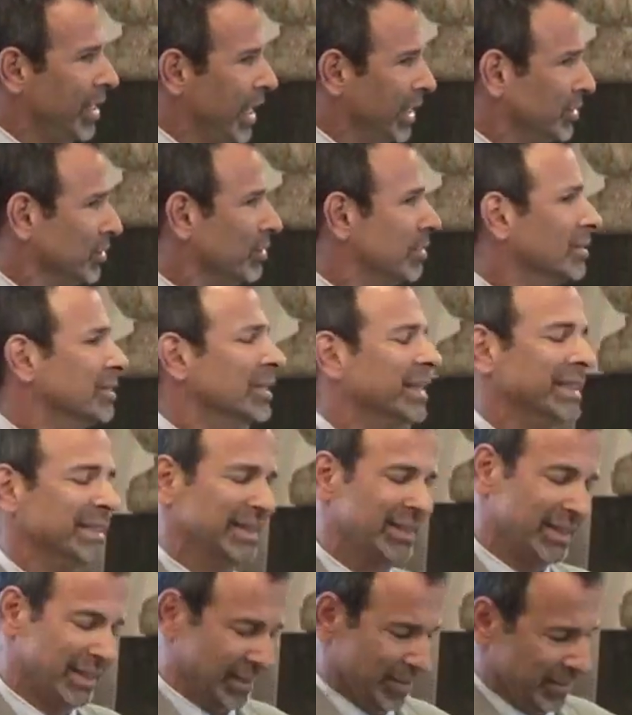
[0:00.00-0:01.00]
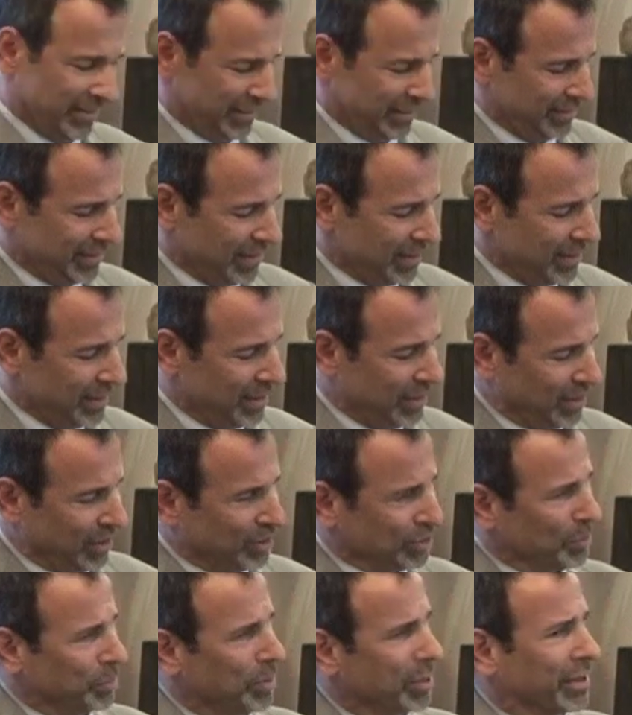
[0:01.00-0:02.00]
as it relates
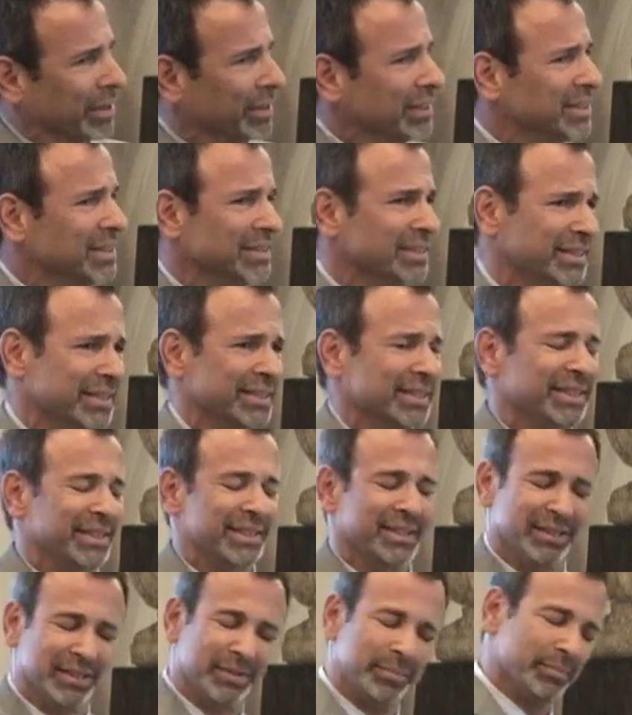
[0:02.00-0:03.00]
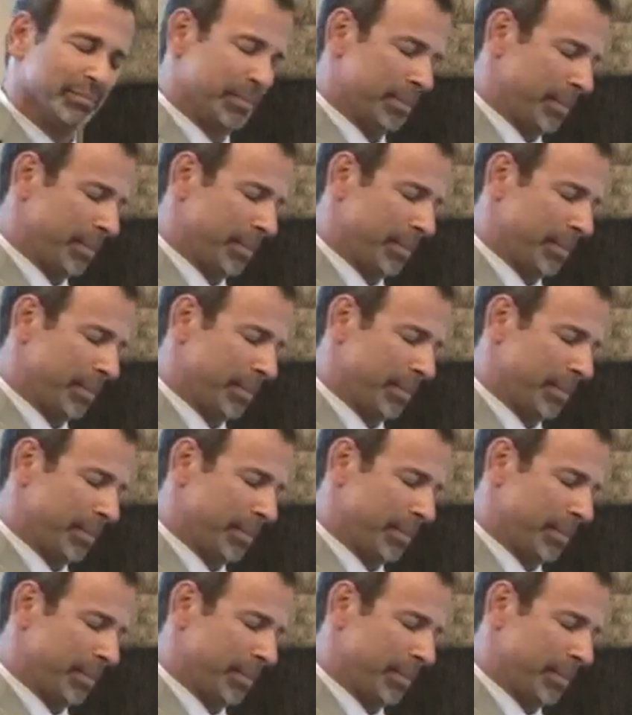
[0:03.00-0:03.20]
to Parkinson's disease.